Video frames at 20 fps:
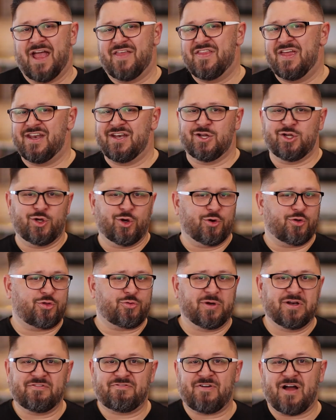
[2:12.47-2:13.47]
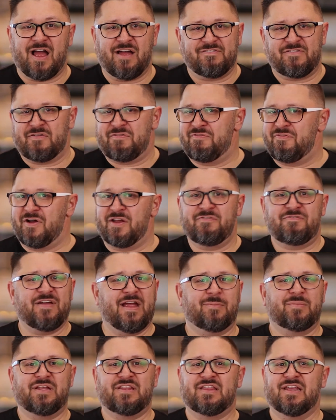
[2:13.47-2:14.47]
And then your 3 to 5 fun
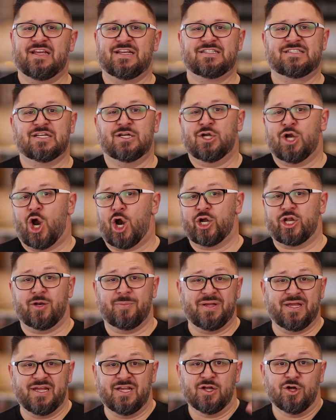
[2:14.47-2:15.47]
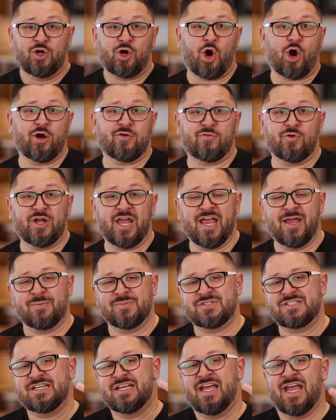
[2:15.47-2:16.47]
family things are gonna be carnival
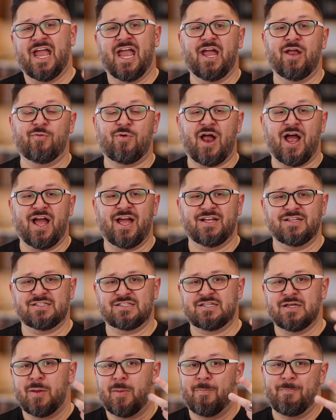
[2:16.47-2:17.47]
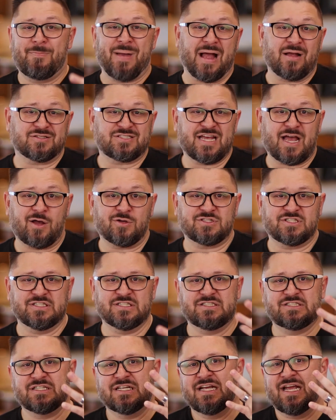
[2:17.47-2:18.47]
games, hay rides, bounce
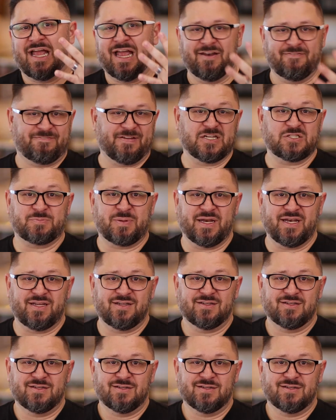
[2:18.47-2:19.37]
houses, and face painting.